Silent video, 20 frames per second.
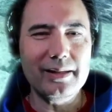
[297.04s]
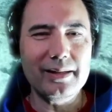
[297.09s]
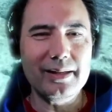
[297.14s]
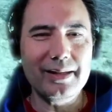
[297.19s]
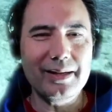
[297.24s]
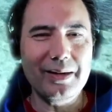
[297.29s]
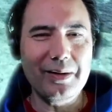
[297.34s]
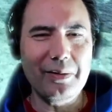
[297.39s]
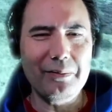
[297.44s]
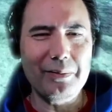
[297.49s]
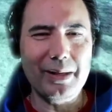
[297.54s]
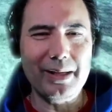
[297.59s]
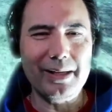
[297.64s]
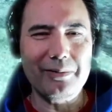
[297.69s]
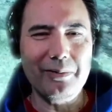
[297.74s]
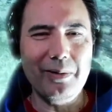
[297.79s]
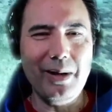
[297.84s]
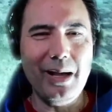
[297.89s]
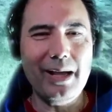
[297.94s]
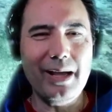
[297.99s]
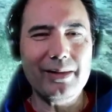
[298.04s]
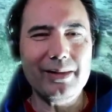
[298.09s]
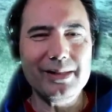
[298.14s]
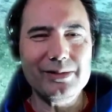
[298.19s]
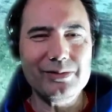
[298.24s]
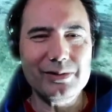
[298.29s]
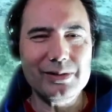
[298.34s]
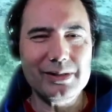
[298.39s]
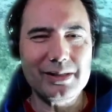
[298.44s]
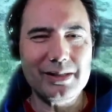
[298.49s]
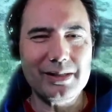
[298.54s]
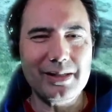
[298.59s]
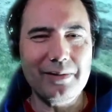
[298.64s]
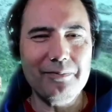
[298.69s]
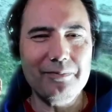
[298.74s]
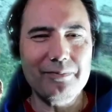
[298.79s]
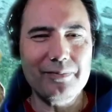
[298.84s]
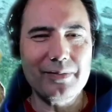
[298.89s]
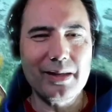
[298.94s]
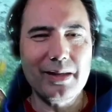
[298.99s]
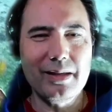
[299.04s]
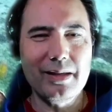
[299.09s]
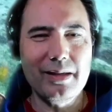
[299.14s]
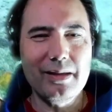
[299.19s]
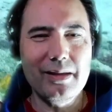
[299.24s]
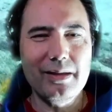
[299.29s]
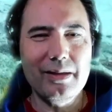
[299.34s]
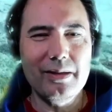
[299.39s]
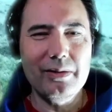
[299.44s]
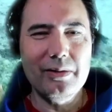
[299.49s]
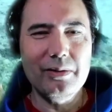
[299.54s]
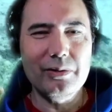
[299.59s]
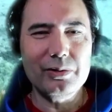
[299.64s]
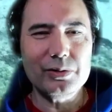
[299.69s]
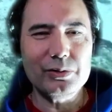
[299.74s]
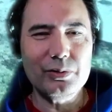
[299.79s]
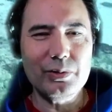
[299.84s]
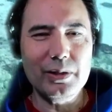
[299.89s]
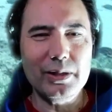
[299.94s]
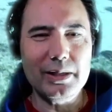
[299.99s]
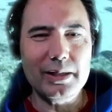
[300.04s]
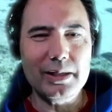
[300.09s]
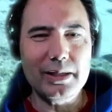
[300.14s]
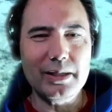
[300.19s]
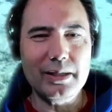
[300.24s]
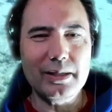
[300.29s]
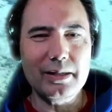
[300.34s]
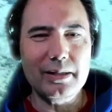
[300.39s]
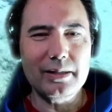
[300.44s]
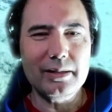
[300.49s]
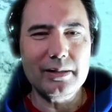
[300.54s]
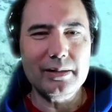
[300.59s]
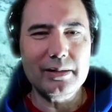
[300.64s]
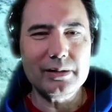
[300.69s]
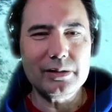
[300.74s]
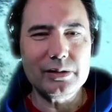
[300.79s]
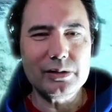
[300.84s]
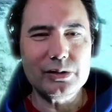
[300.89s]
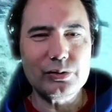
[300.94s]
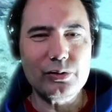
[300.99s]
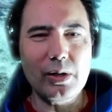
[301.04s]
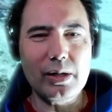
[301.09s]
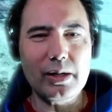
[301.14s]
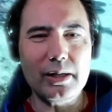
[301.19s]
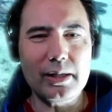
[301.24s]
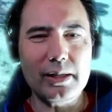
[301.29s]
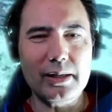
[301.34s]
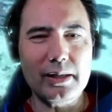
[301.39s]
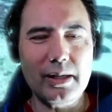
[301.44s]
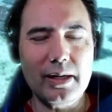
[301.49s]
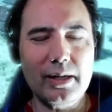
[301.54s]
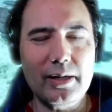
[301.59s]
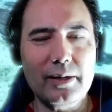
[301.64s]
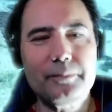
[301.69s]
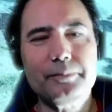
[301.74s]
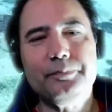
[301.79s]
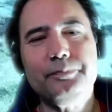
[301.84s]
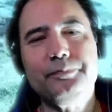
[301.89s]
I'm like, wow, this was was really struggling there.